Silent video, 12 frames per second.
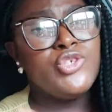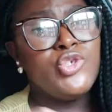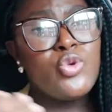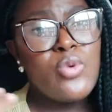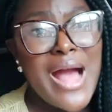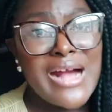
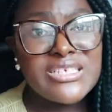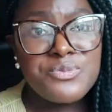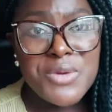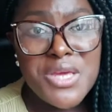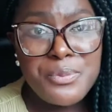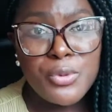Do ask
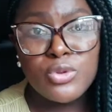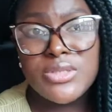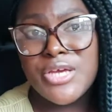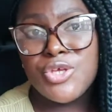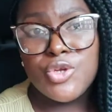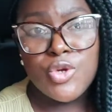people
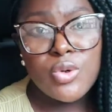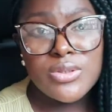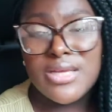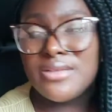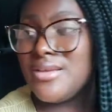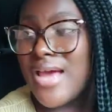that you know
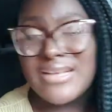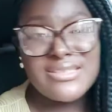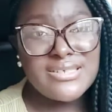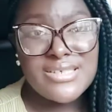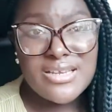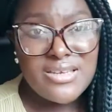that, as
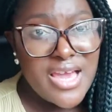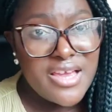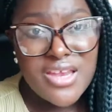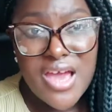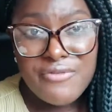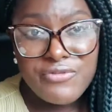I said, they're
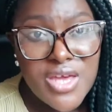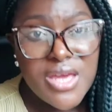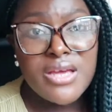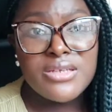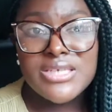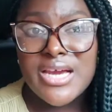in
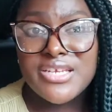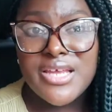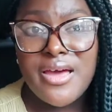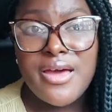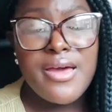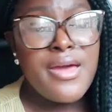
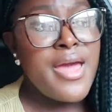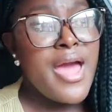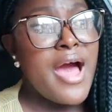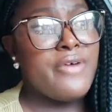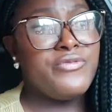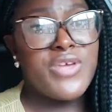the
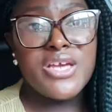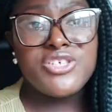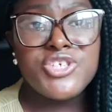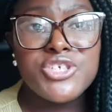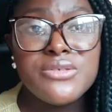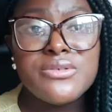
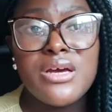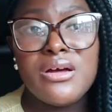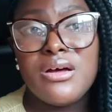aviation